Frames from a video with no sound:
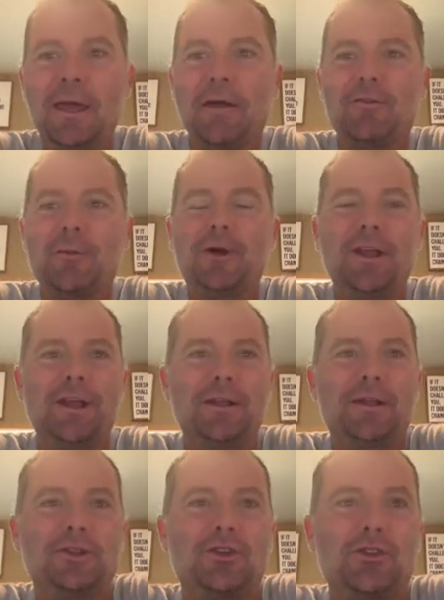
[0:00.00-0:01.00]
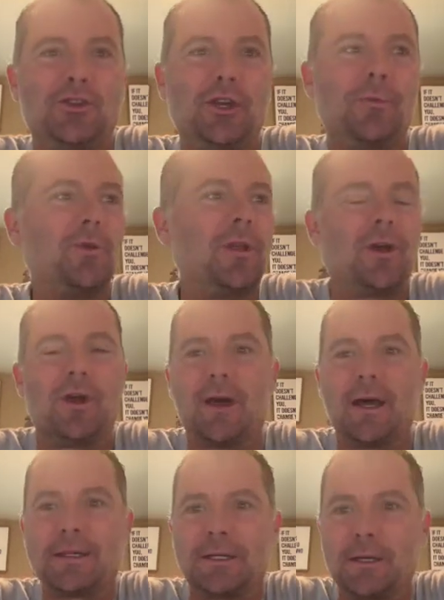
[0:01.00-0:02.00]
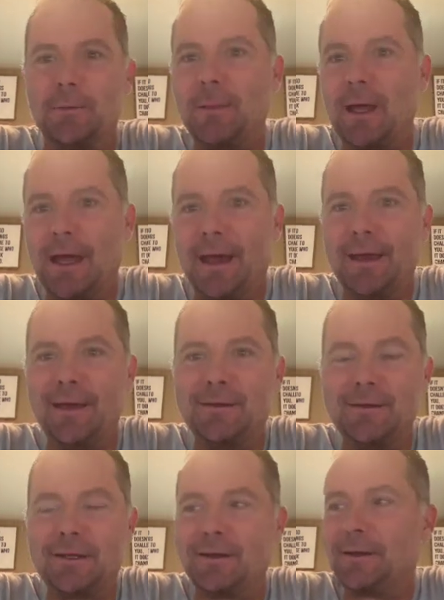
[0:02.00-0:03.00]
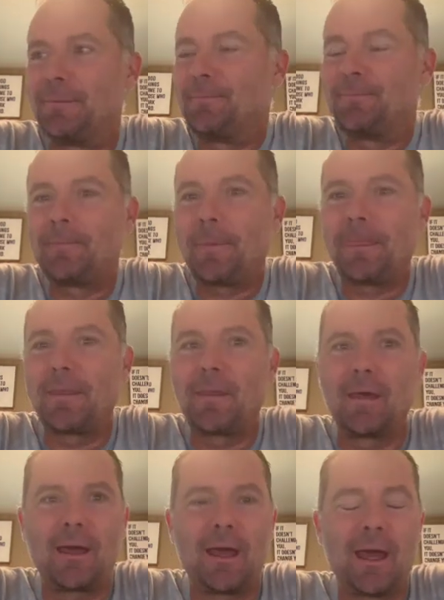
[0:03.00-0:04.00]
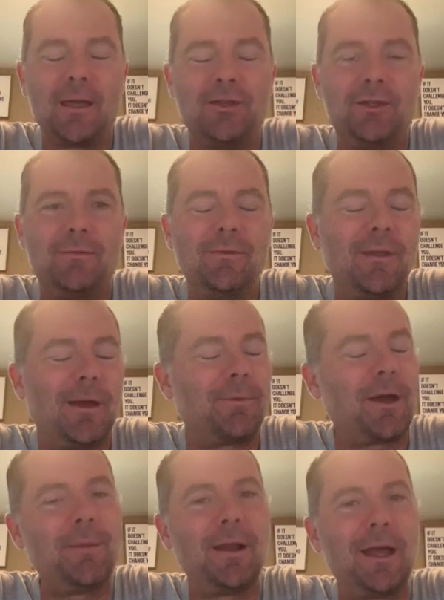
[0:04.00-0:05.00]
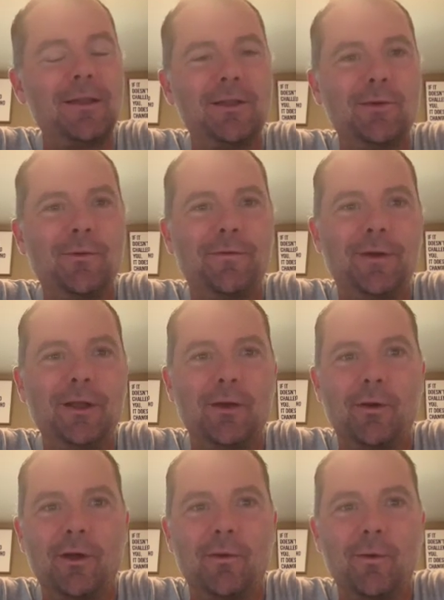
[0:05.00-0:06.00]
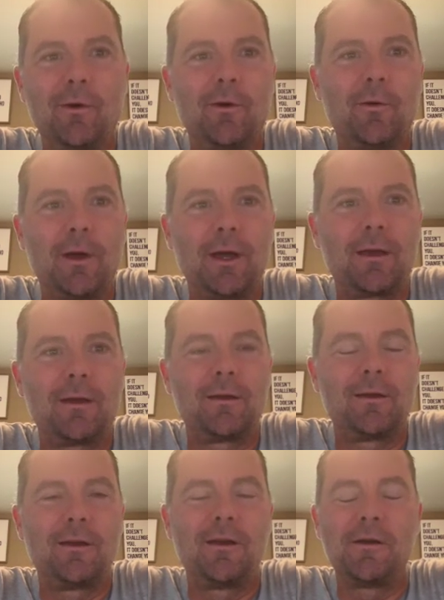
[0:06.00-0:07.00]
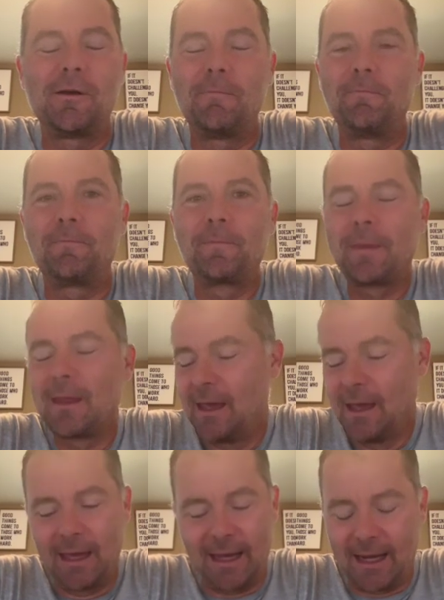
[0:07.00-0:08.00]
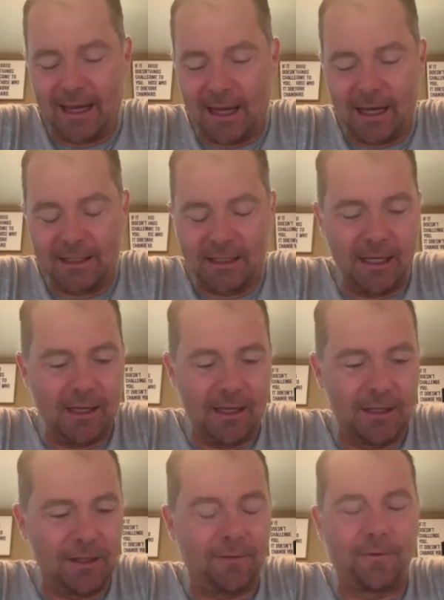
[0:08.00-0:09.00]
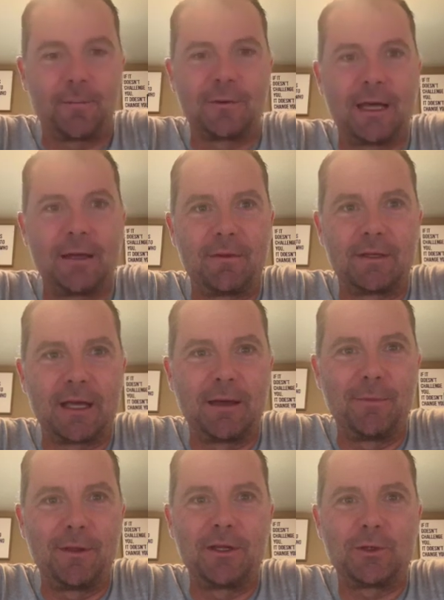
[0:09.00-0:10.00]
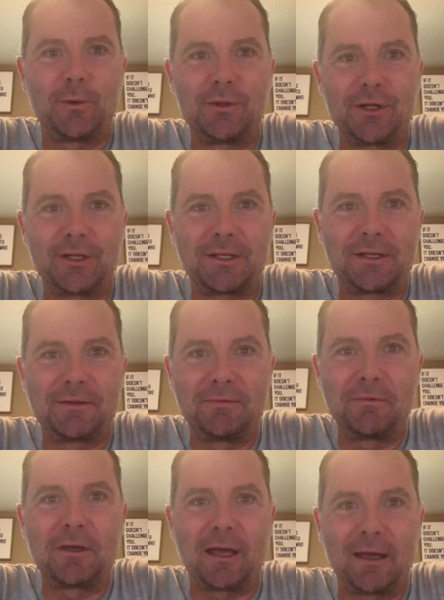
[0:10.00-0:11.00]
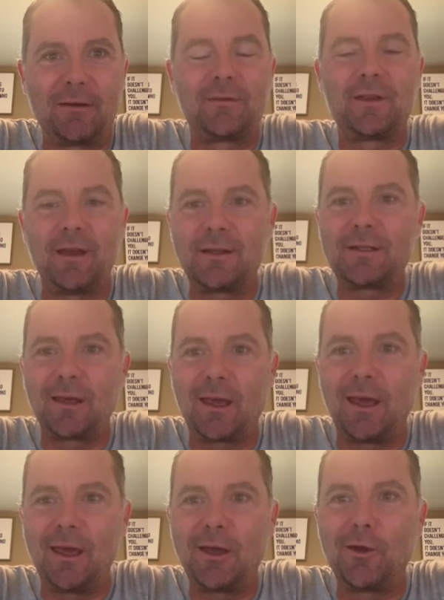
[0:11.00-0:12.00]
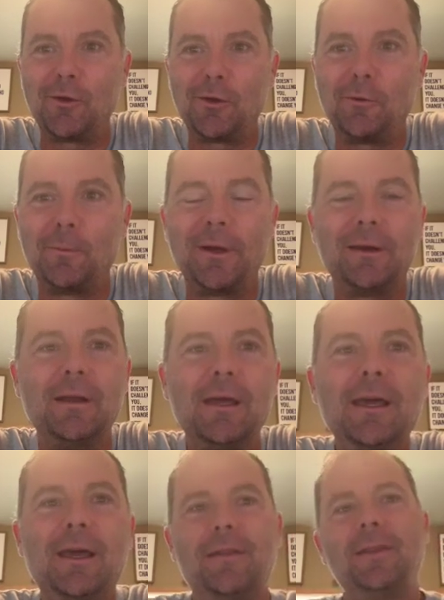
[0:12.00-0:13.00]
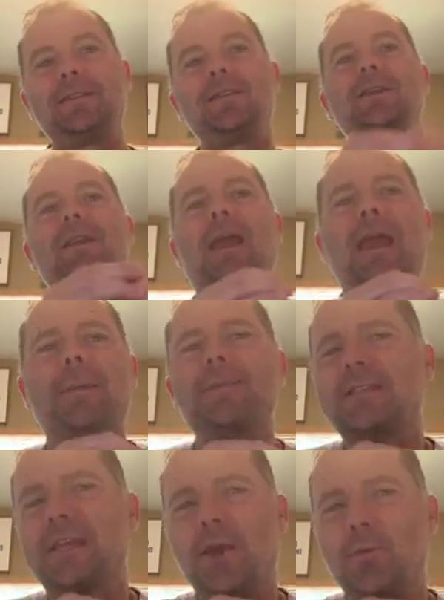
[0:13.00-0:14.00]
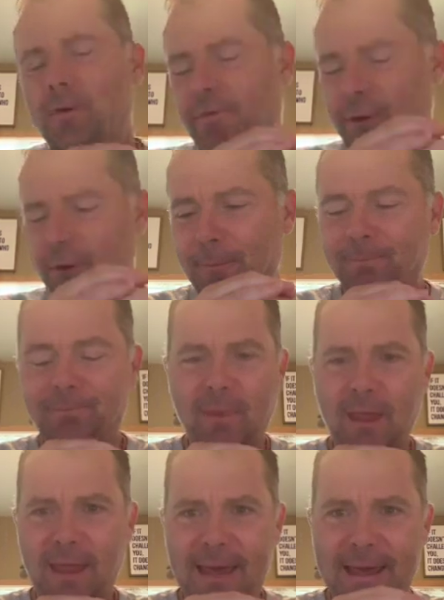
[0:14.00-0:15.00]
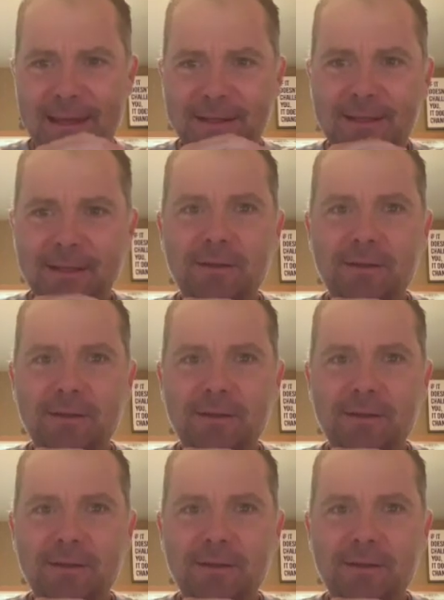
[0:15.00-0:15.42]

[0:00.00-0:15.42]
everybody, it is Jim with Ahh-some, and I'm coming on to do a video here real quick. And I see these from time to time, but this one just kind of takes the cake here a little bit. And this is an Amazon review. And